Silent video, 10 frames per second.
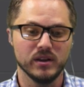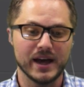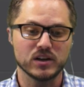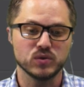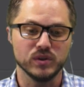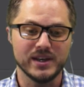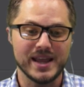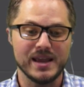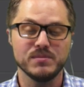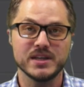actual
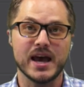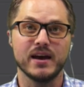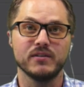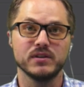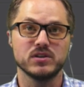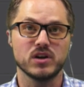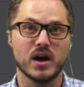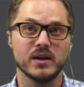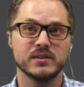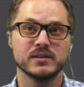name tag of the
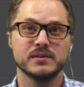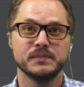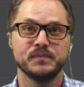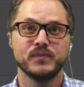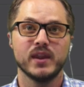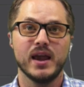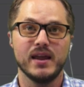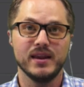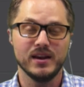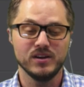shot.
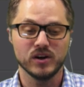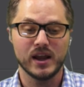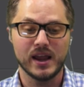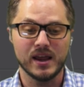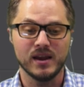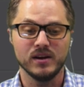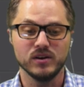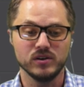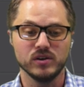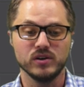And then
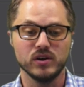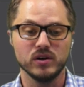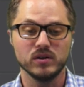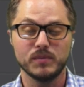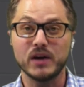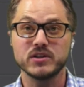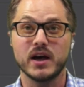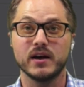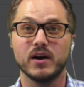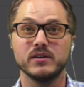your mouse
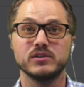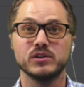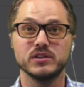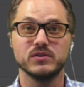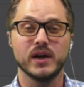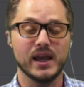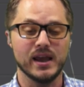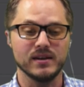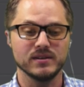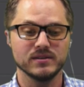icon turns into a
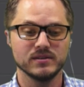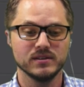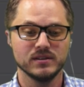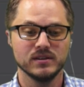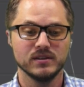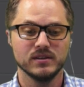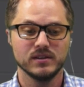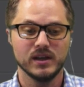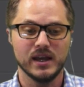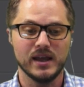hand.
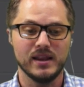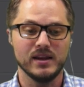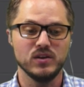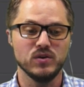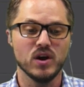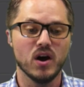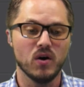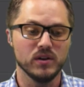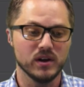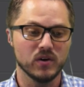And then
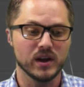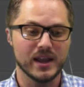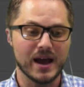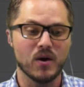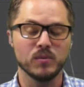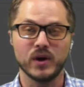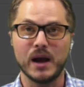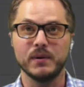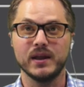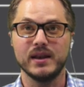that, okay, now I'm
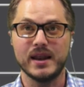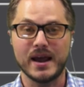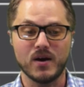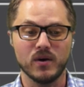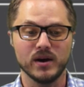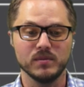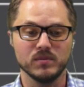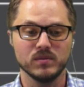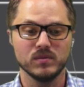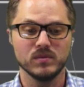grabbing it. Now I'm,